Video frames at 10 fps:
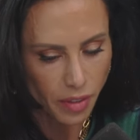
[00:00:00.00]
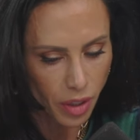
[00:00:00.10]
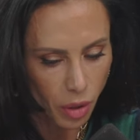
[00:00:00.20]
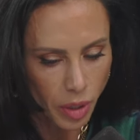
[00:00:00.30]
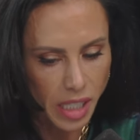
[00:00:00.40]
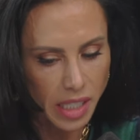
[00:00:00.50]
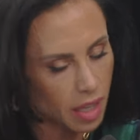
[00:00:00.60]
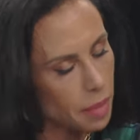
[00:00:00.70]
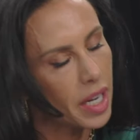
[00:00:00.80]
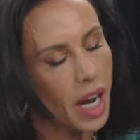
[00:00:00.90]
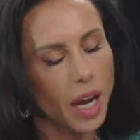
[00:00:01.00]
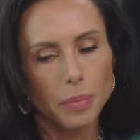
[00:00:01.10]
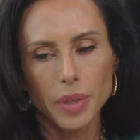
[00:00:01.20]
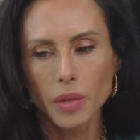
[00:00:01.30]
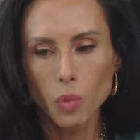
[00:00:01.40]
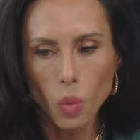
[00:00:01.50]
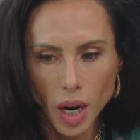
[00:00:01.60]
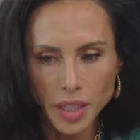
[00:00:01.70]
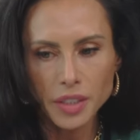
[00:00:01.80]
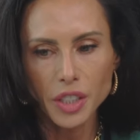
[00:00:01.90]
If you were to sum it up in
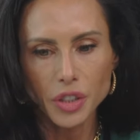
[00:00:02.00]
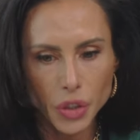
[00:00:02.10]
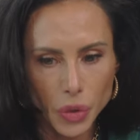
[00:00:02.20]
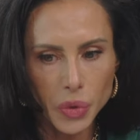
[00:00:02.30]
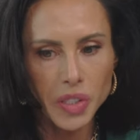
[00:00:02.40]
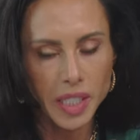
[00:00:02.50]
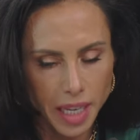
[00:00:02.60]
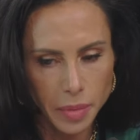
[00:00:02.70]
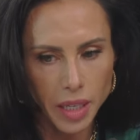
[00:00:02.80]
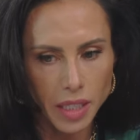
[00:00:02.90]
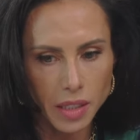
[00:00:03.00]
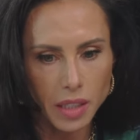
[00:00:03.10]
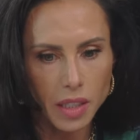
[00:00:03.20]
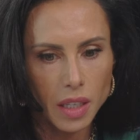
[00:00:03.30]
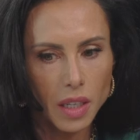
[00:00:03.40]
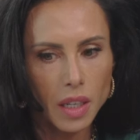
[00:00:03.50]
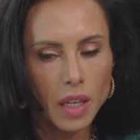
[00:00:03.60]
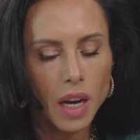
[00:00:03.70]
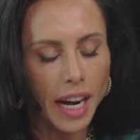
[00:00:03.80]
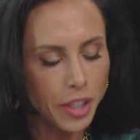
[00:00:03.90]
one to two statements,
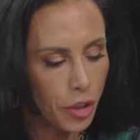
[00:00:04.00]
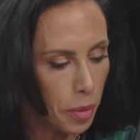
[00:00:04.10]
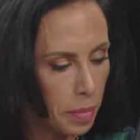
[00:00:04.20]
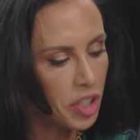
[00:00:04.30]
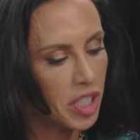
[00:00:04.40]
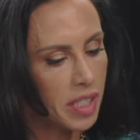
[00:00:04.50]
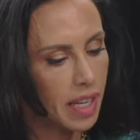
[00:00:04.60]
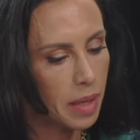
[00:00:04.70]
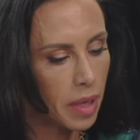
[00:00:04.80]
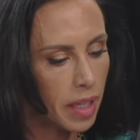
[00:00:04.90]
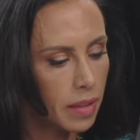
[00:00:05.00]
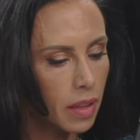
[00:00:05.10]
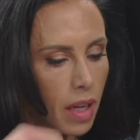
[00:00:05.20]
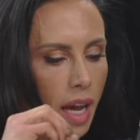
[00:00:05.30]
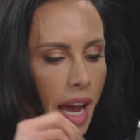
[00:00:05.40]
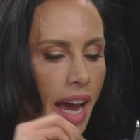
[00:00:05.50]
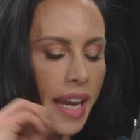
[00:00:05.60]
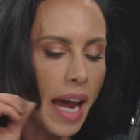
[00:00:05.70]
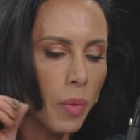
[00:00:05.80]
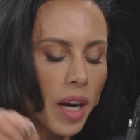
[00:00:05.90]
I know your mission statement,
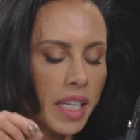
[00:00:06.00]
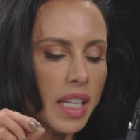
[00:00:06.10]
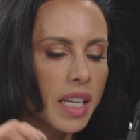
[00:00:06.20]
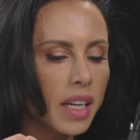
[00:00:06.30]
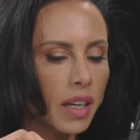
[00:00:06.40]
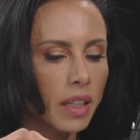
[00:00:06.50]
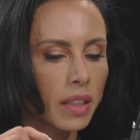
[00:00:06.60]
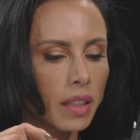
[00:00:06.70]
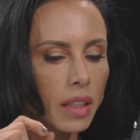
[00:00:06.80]
and I want to hear